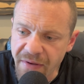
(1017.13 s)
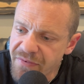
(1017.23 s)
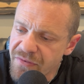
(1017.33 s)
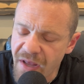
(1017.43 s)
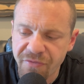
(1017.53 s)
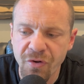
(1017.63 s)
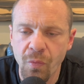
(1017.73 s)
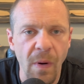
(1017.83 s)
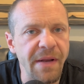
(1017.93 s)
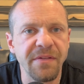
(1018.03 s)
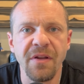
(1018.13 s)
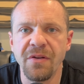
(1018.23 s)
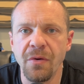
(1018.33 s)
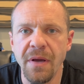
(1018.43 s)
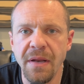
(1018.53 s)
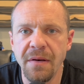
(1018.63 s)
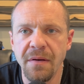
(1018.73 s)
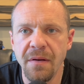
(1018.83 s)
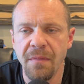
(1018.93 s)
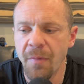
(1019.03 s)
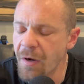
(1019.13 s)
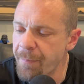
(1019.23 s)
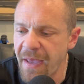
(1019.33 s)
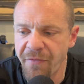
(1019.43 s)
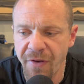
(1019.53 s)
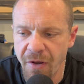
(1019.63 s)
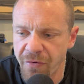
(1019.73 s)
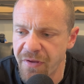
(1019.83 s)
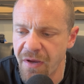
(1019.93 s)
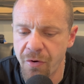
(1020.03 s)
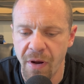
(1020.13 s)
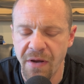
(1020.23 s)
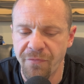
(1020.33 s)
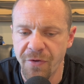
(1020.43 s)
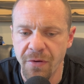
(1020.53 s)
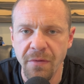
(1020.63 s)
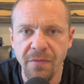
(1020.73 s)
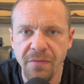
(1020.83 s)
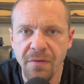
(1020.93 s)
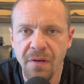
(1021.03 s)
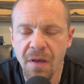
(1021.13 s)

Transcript: That's that's your right to do it. Mukbang videos get great views.